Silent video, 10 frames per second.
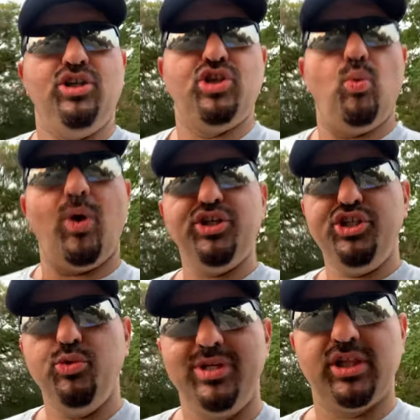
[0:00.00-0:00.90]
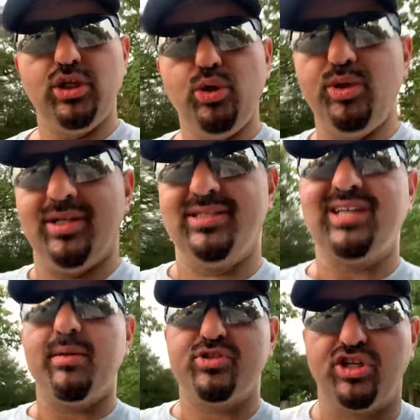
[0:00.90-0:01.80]
So once you include the
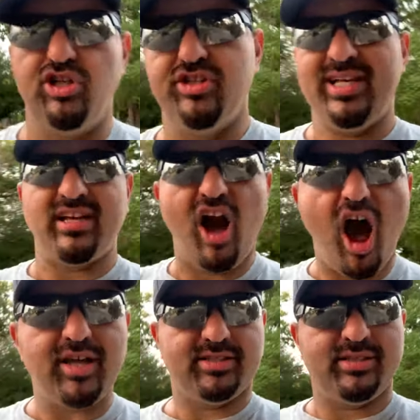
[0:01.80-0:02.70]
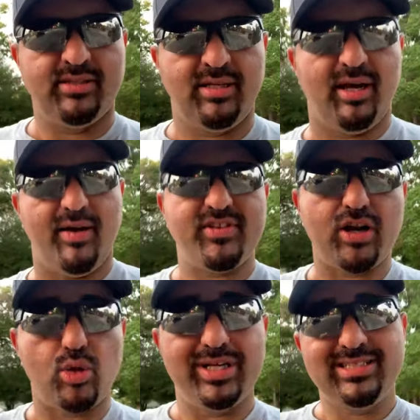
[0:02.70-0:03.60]
cybersecurity, the costs of
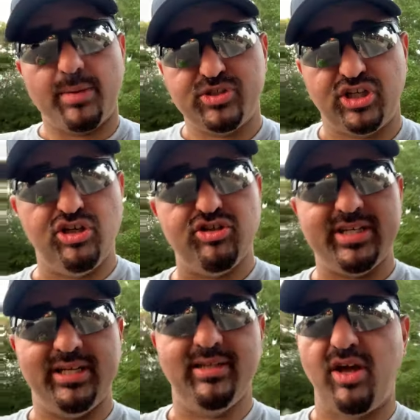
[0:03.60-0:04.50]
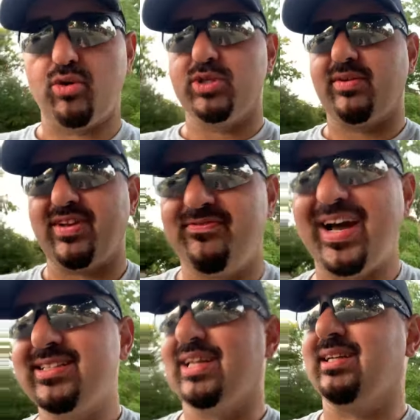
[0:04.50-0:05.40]
not only cybersecurity, in other words, of
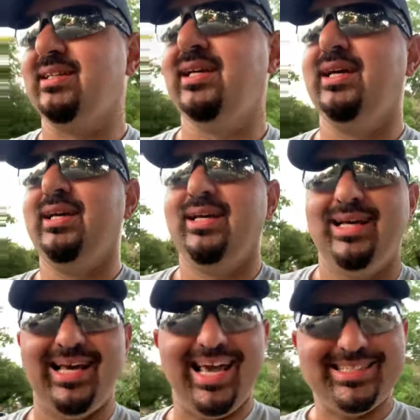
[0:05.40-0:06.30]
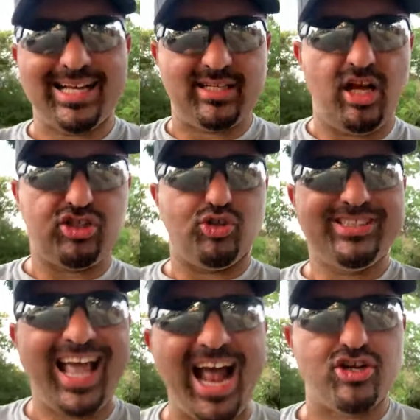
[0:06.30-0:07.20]
defending a technological
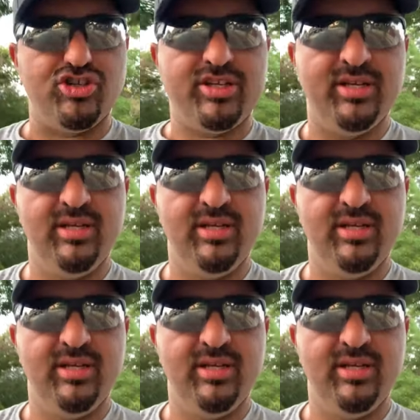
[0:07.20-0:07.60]
standard